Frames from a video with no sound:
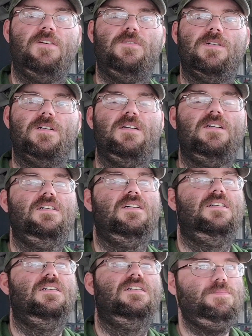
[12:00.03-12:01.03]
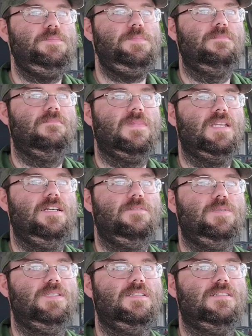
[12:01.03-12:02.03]
order. It
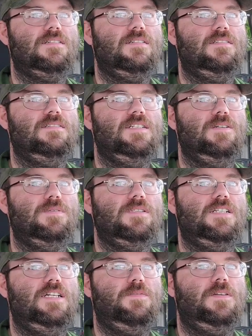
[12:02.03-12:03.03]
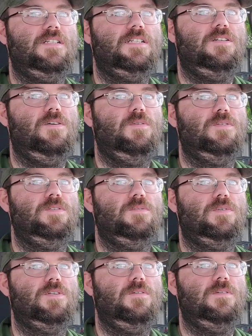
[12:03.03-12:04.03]
was definitely a whole new
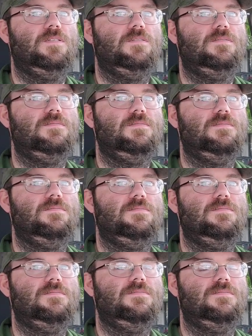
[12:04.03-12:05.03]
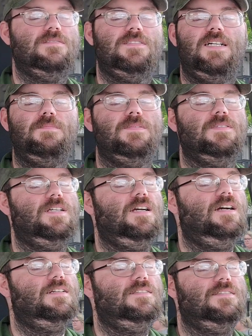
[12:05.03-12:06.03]
world. Oh,
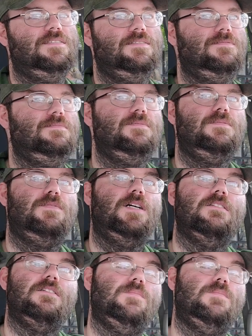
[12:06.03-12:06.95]
God. Fucking Little